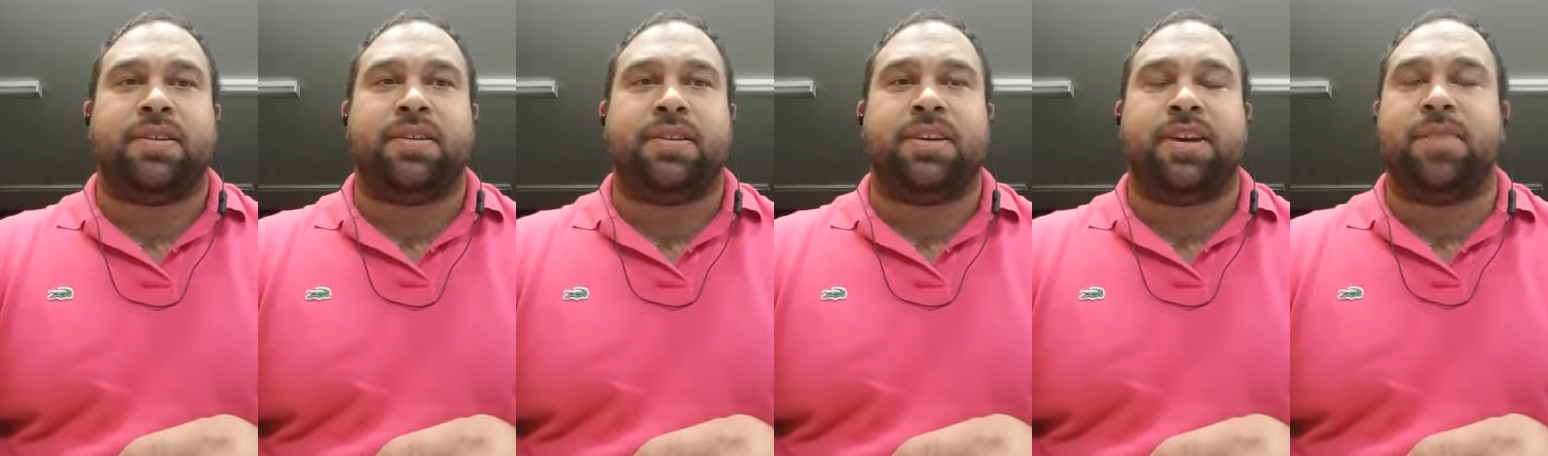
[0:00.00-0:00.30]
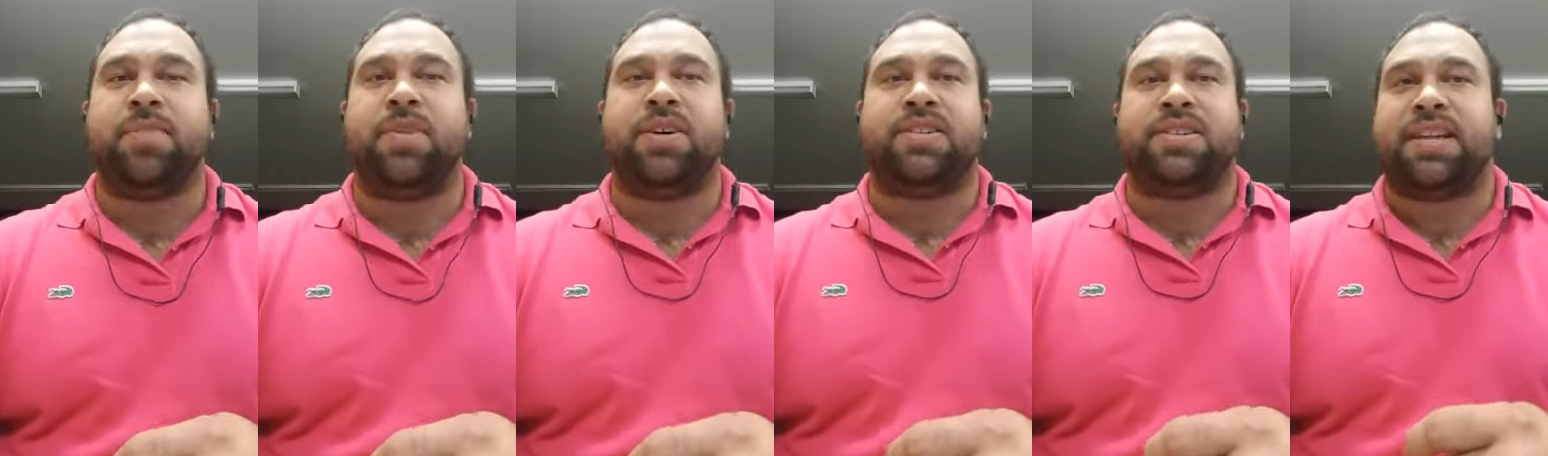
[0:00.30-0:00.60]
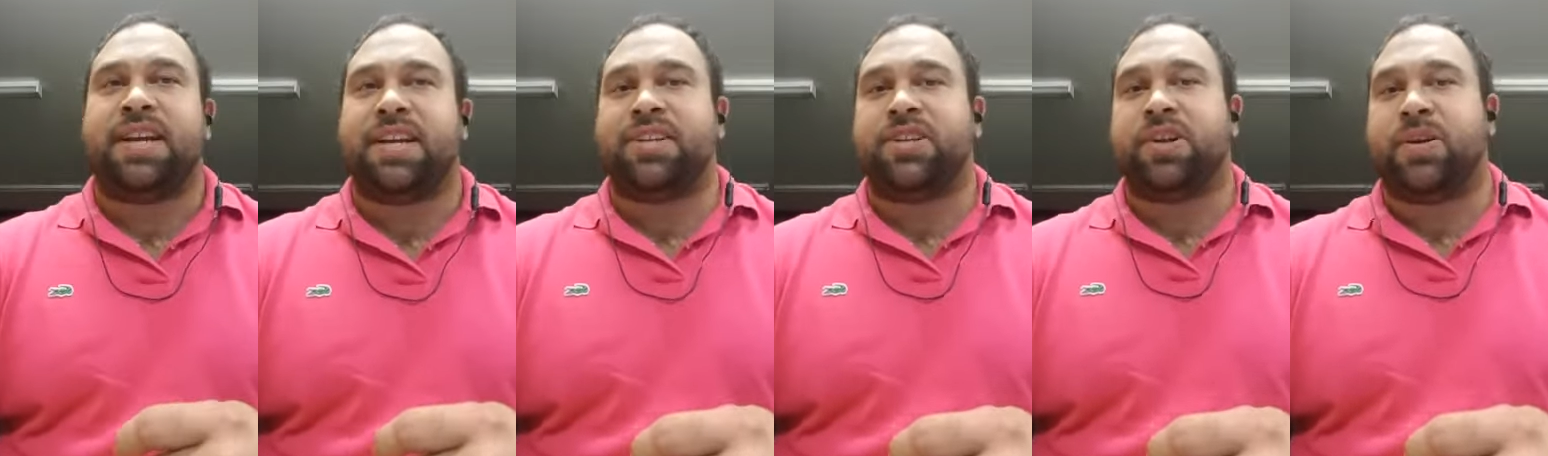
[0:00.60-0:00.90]
I'm not
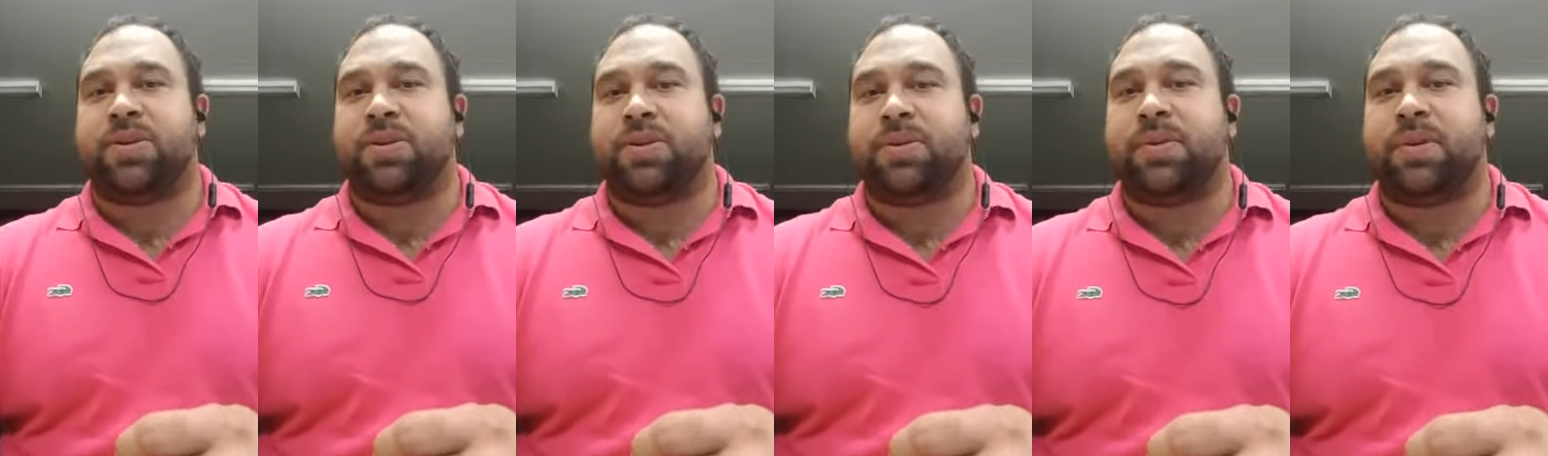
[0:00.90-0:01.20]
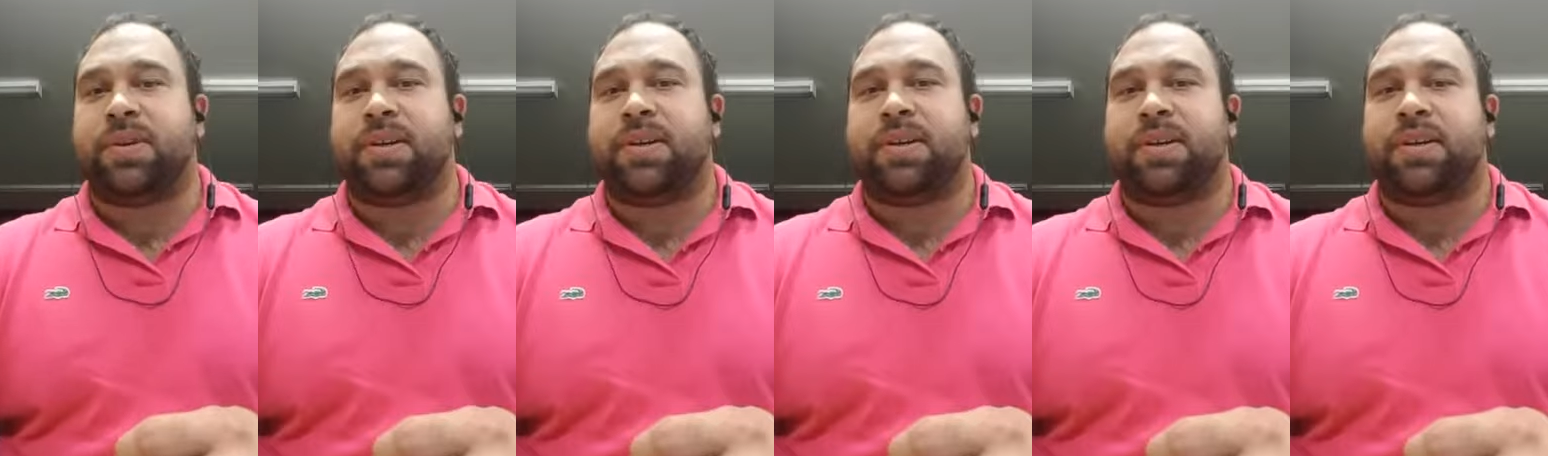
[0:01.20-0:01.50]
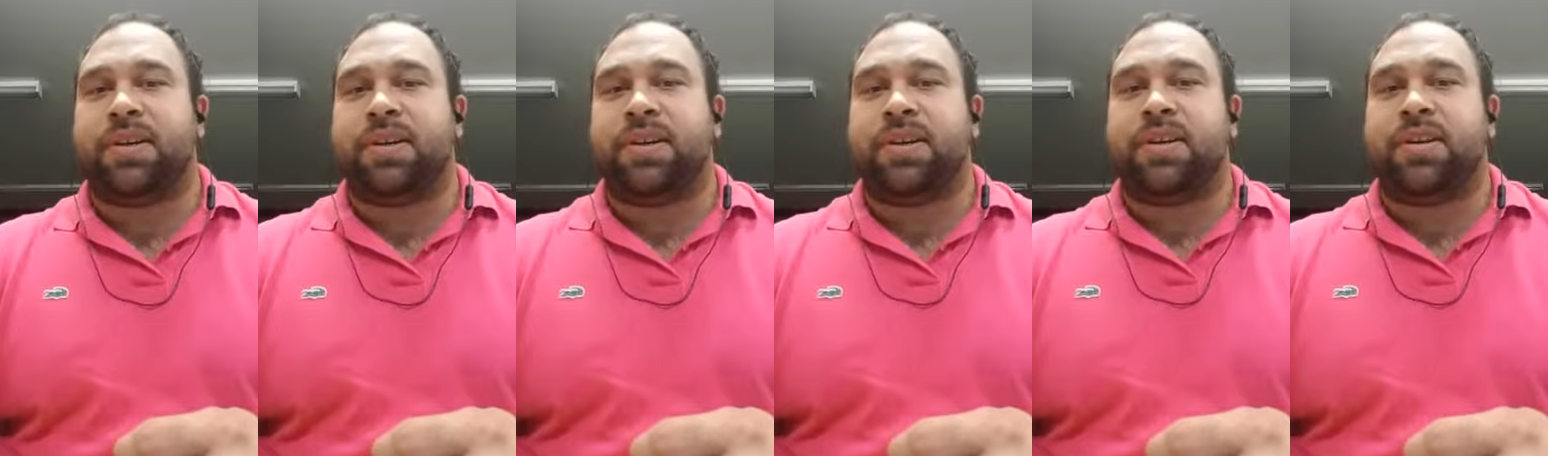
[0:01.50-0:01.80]
saying don't do it,
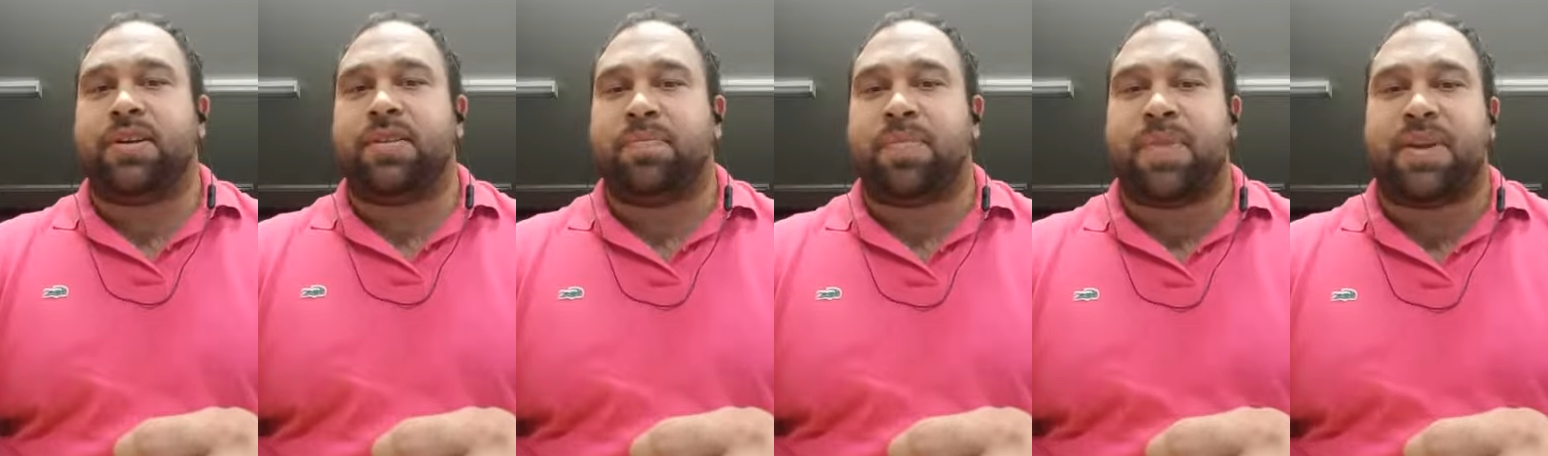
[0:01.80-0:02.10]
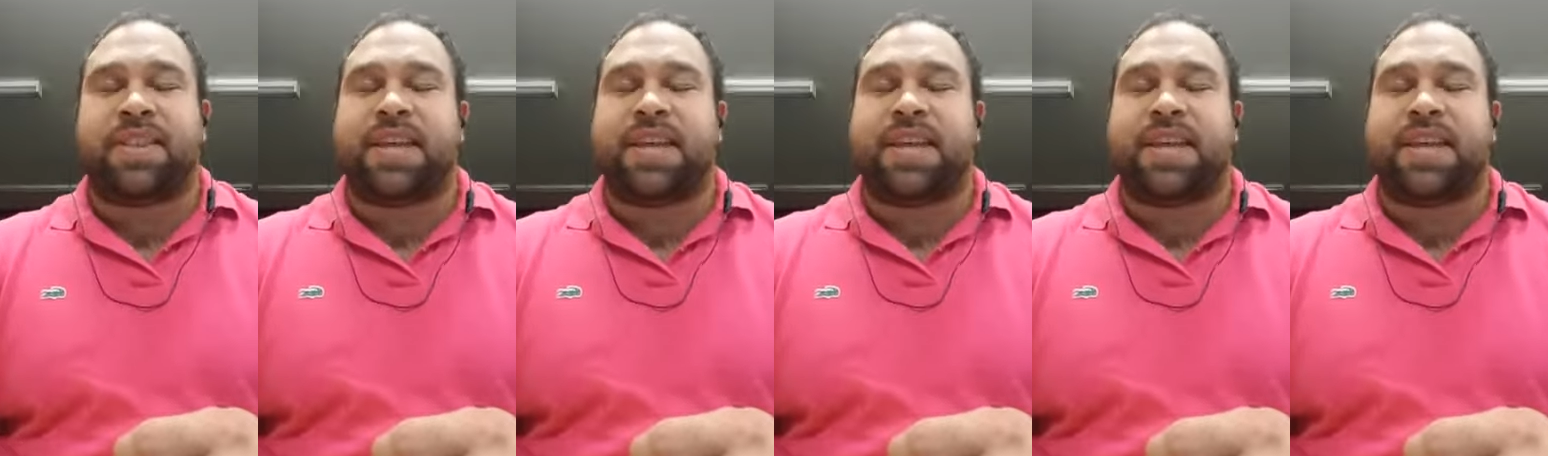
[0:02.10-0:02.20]
but